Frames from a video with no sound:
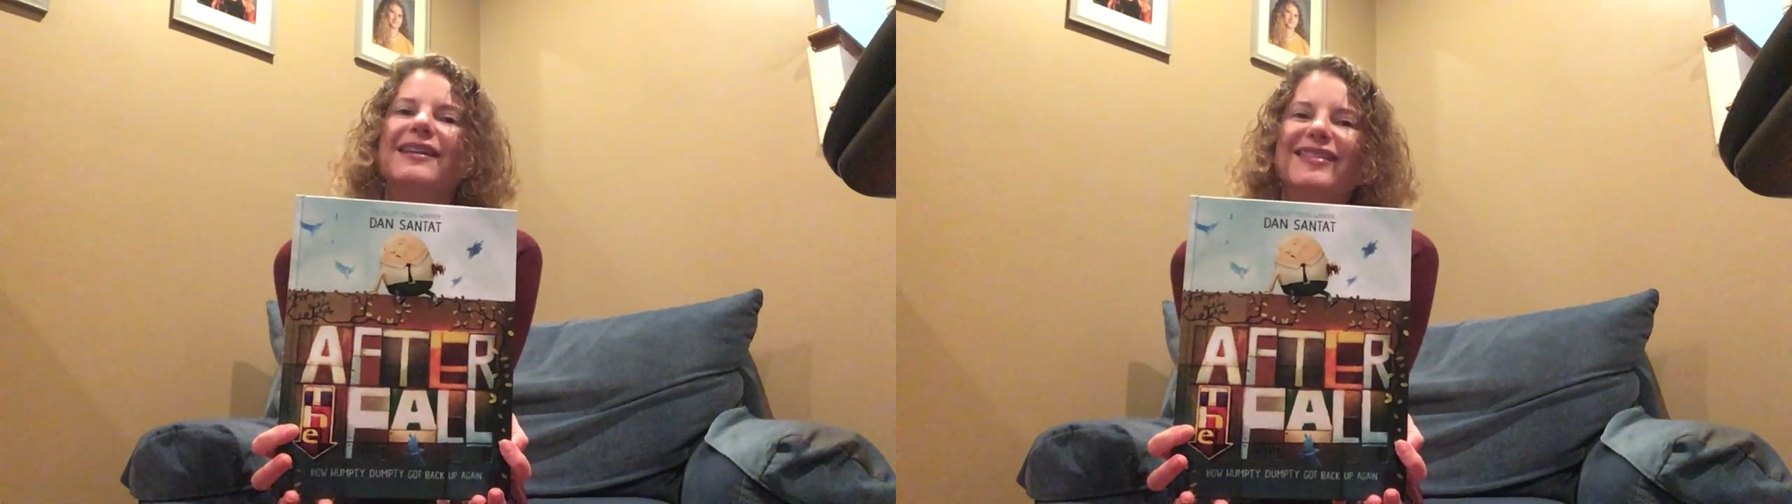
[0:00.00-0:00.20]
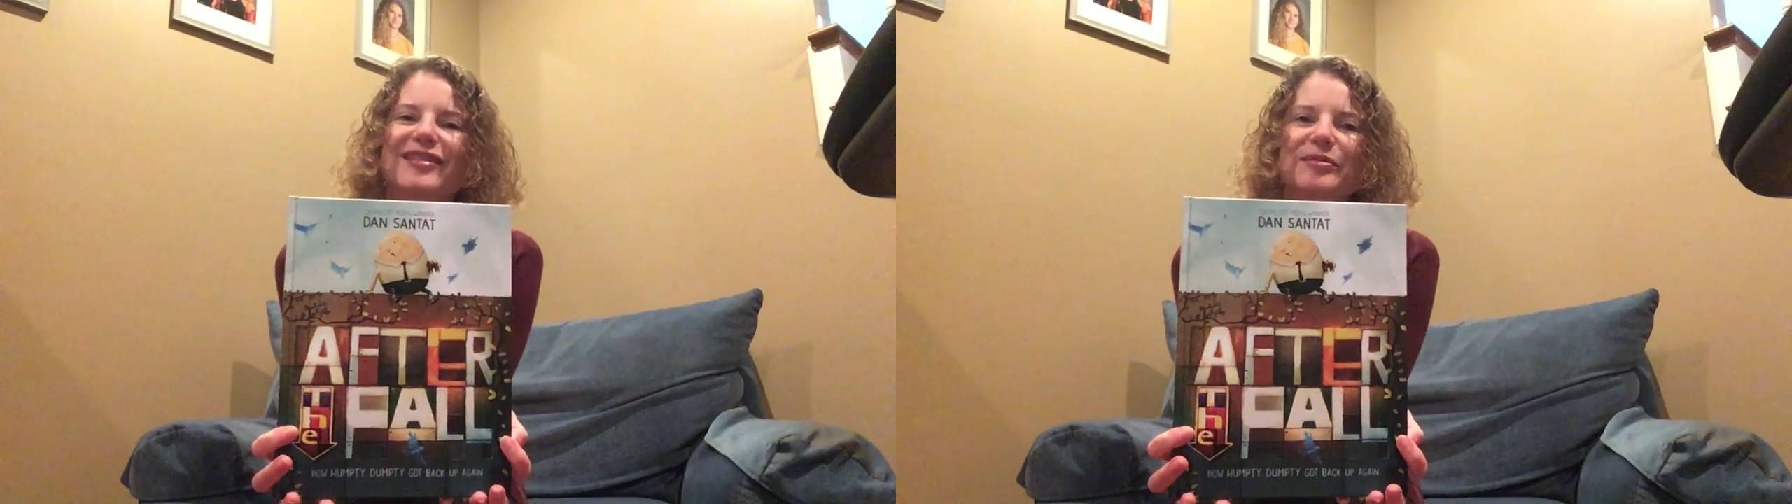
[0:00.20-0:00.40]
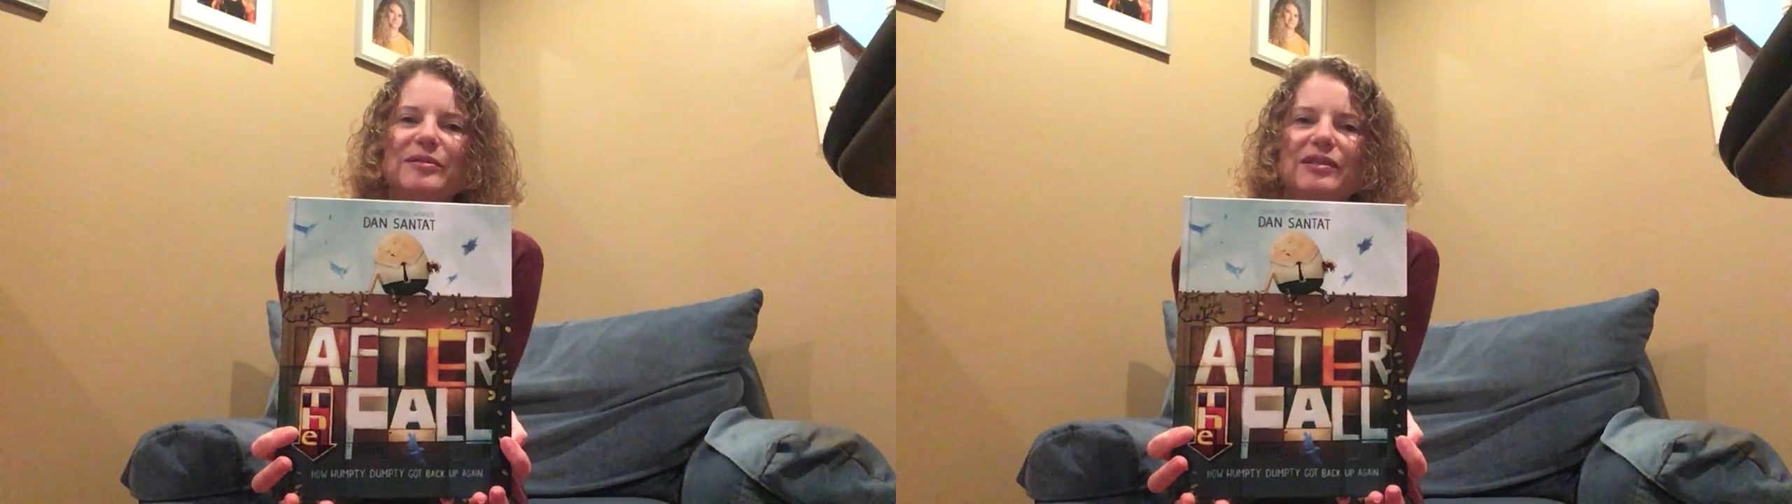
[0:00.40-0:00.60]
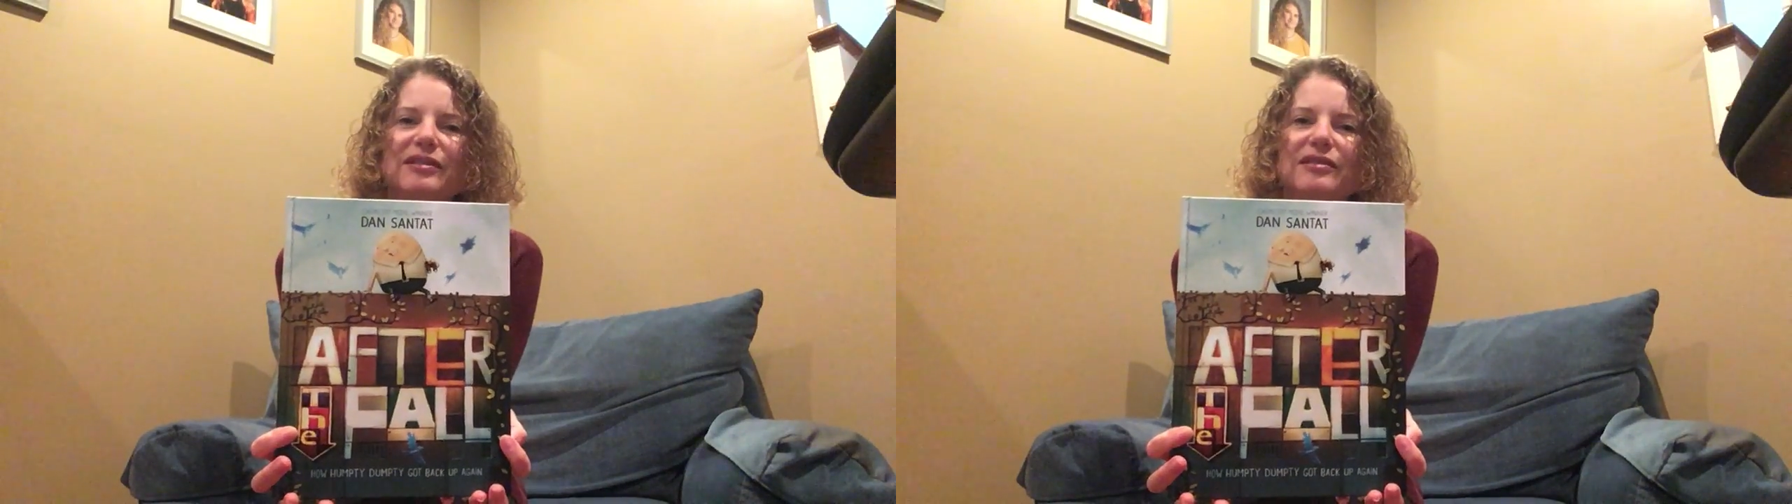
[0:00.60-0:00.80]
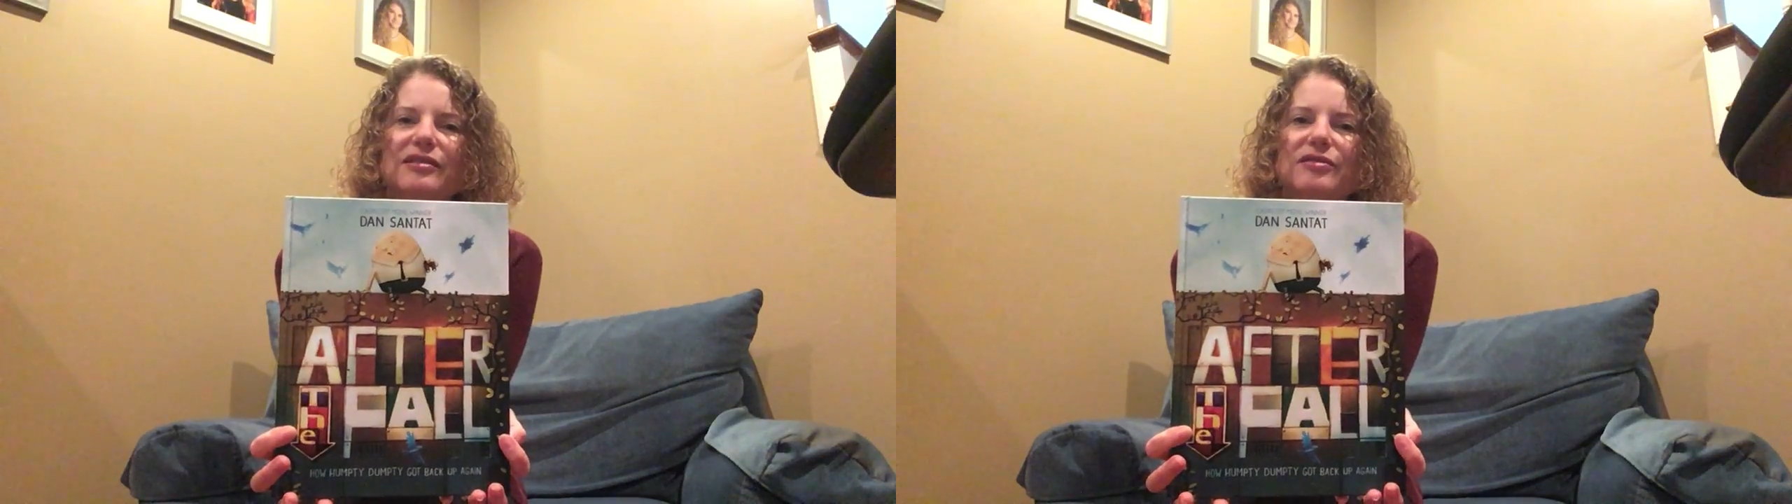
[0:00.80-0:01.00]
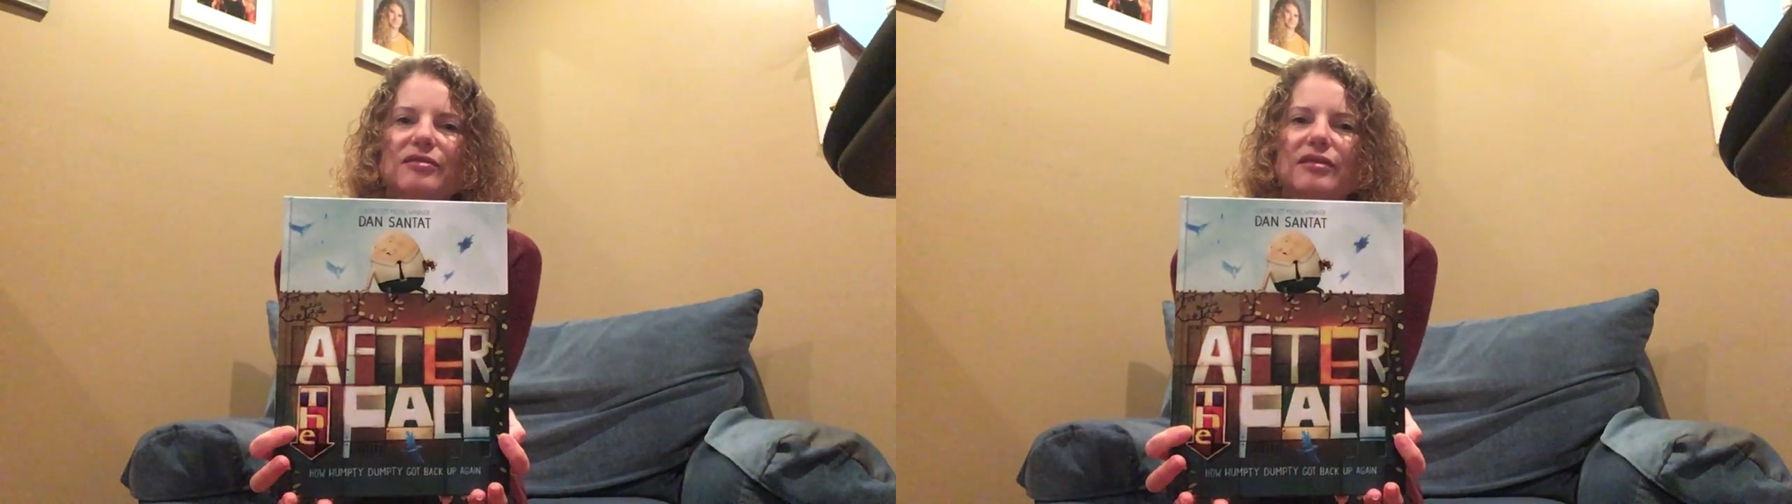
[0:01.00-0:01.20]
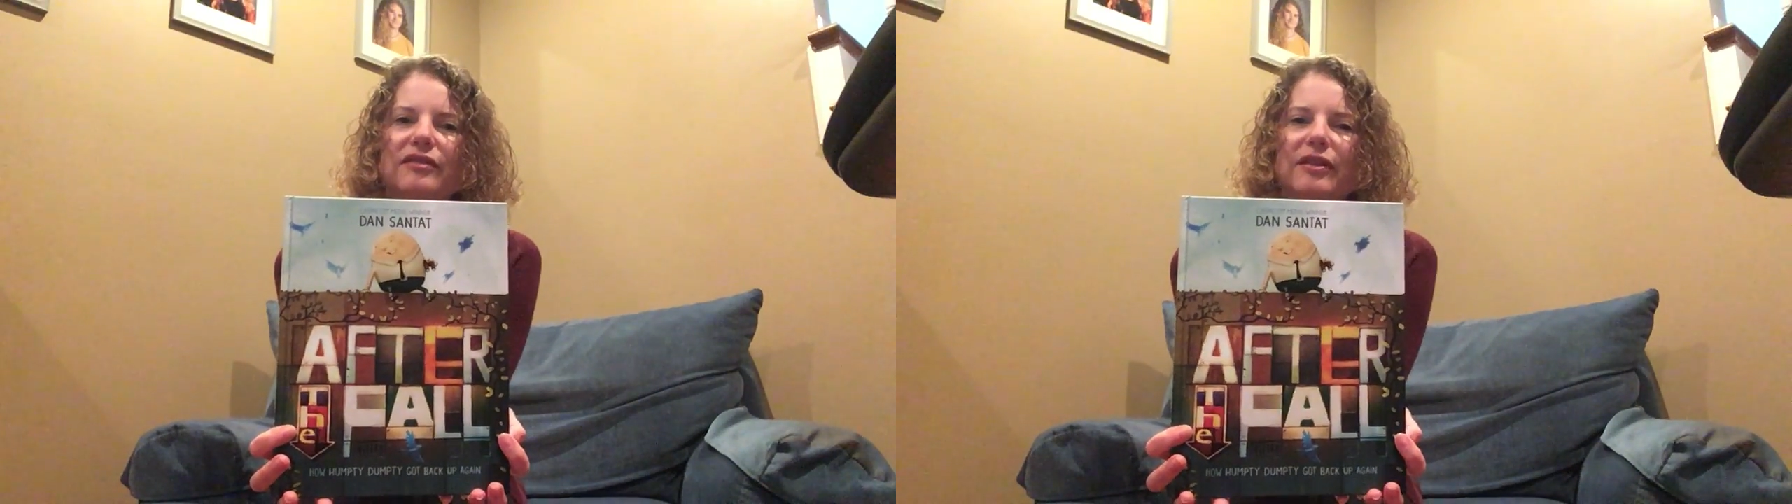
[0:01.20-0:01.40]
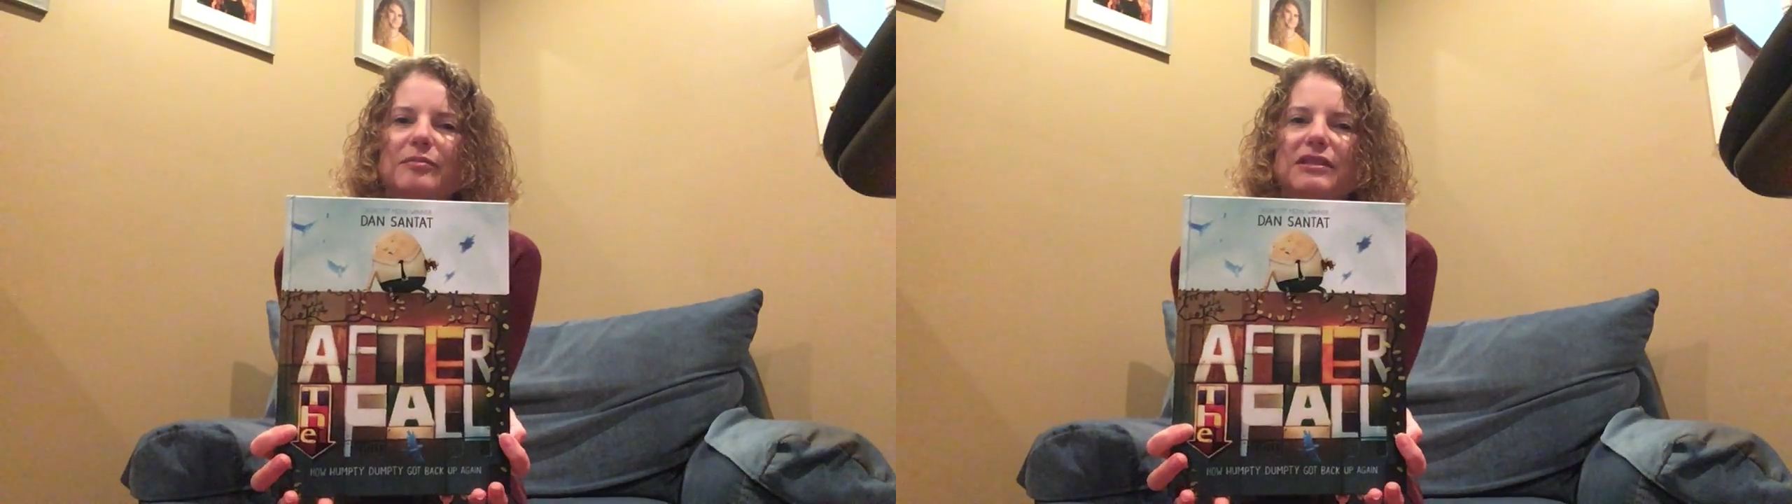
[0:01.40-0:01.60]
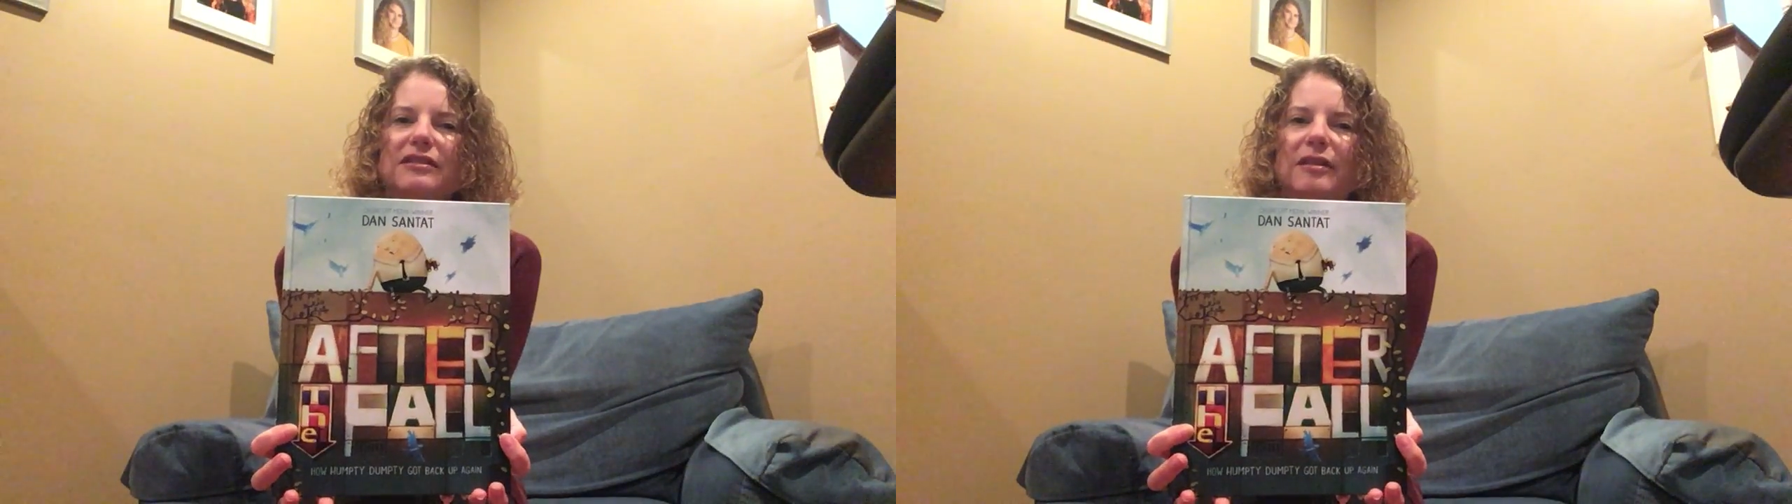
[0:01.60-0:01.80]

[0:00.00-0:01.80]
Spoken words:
This one takes the story of Humpty